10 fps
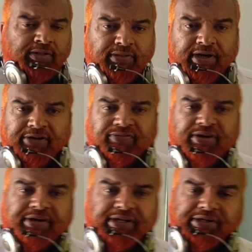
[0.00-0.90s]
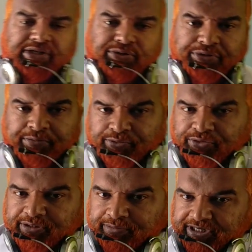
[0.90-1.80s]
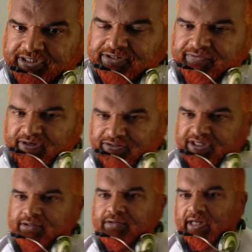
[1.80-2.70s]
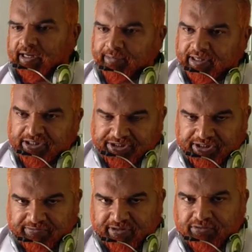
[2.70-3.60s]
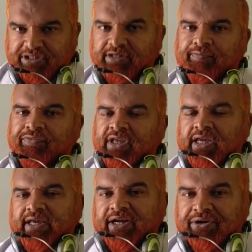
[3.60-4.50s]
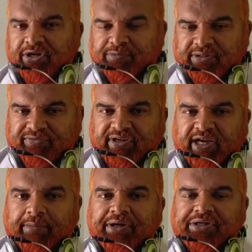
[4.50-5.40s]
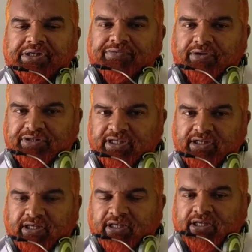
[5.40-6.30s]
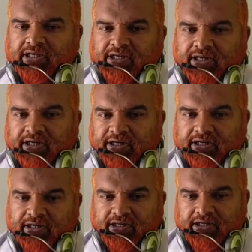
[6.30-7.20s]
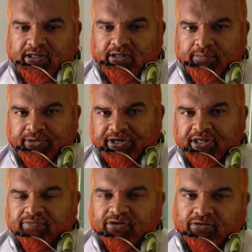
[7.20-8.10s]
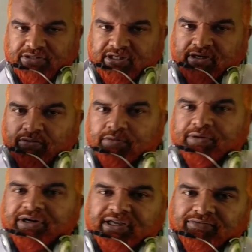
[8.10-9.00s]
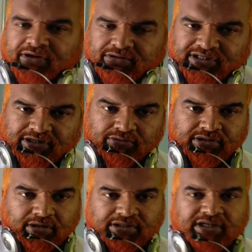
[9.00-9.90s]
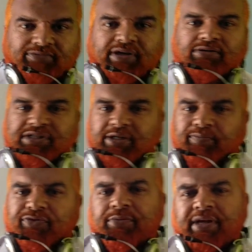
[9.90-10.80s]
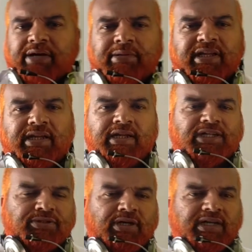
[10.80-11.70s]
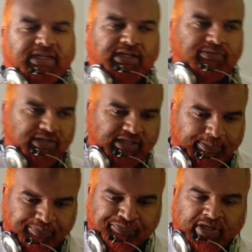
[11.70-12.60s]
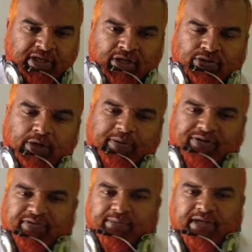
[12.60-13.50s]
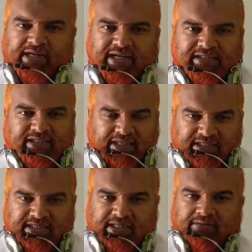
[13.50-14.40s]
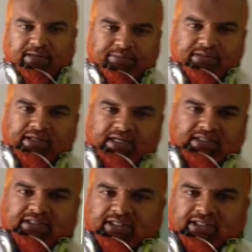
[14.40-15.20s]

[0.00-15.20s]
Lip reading: There are different techniques to improve the breeds. We have seen hybridization, we have seen interspecific hybridization, we have seen inbreeding, we have seen outbreeding, we have seen outcrossing, we have seen. So there are many natural techniques for that. So apart from that, as the science developed, as